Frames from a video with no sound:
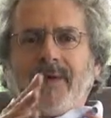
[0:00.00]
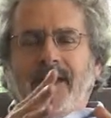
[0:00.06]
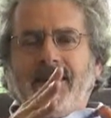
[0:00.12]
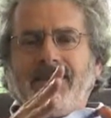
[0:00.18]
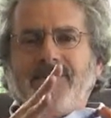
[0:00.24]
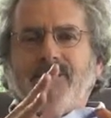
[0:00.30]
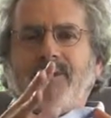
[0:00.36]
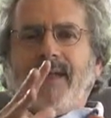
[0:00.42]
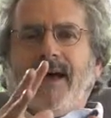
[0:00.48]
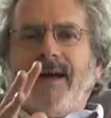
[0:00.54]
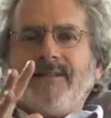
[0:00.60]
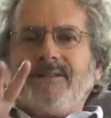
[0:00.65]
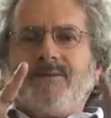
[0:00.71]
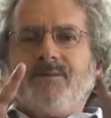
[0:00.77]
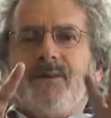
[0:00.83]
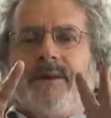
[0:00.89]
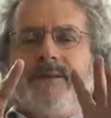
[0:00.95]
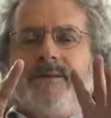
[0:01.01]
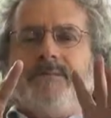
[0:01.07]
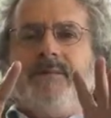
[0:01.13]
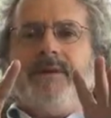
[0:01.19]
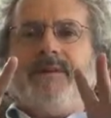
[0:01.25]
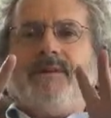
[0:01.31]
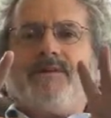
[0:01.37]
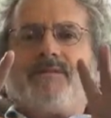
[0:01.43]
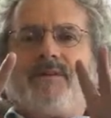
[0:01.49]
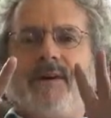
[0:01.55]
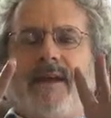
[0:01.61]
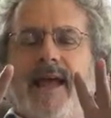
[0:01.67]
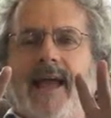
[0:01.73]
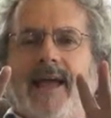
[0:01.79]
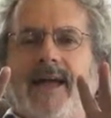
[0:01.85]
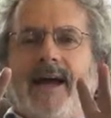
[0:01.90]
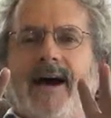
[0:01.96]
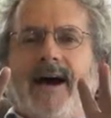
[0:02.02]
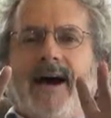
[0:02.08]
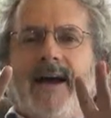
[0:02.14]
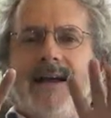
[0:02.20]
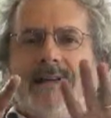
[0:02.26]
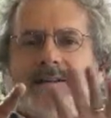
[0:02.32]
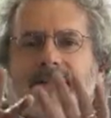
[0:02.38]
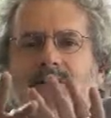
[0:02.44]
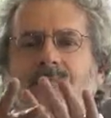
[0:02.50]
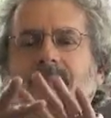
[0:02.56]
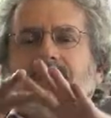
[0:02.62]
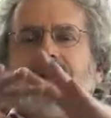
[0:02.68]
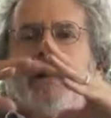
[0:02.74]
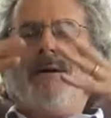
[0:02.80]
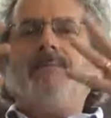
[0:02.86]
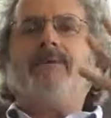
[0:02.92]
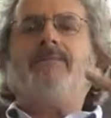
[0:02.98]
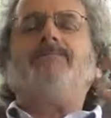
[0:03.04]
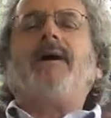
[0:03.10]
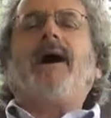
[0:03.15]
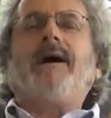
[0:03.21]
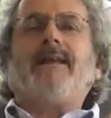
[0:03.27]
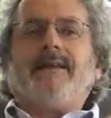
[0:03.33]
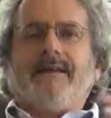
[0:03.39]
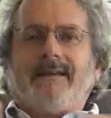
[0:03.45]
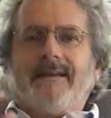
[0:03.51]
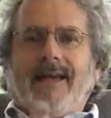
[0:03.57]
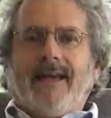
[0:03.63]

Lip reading: And so that's what it means for AI to become embodied,